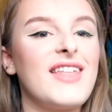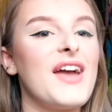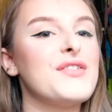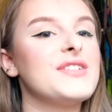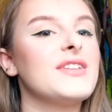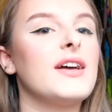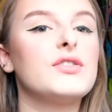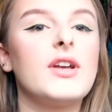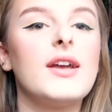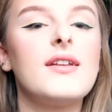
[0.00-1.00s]
There is
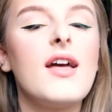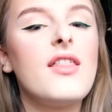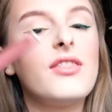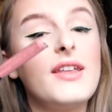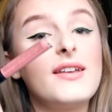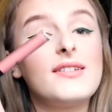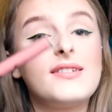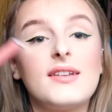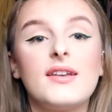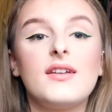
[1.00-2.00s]
that shade.
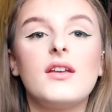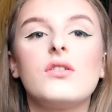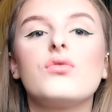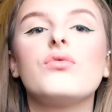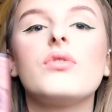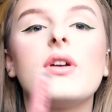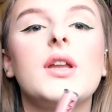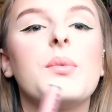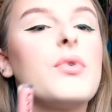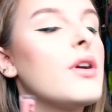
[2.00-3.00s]
This is
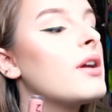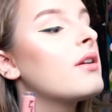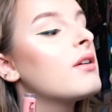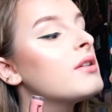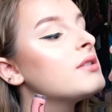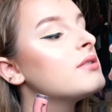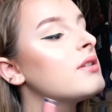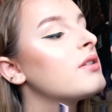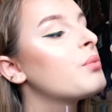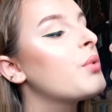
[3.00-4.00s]
really pretty.
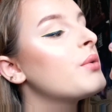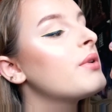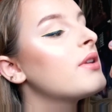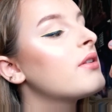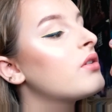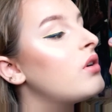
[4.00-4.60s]
This is probably the